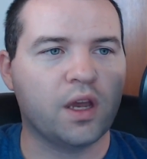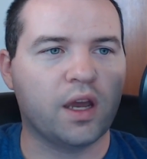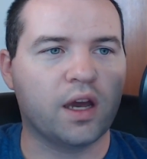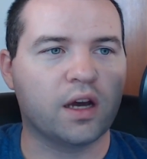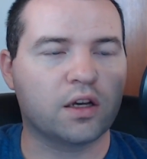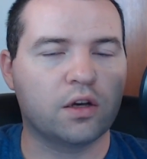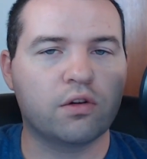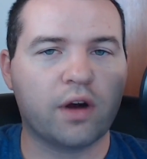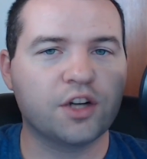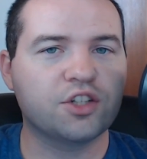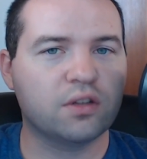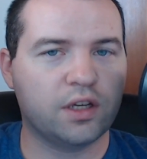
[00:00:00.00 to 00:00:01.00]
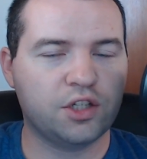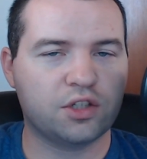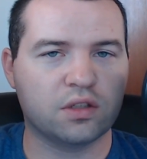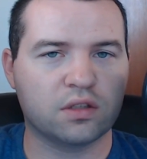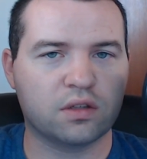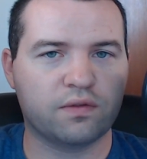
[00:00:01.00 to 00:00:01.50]
And
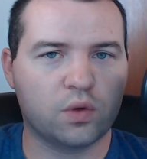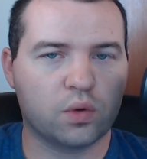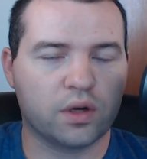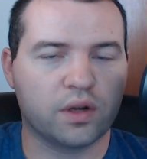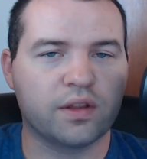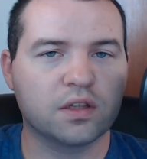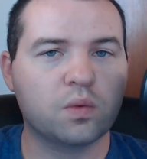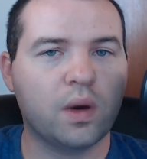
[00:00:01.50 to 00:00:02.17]
congratulations if you were in this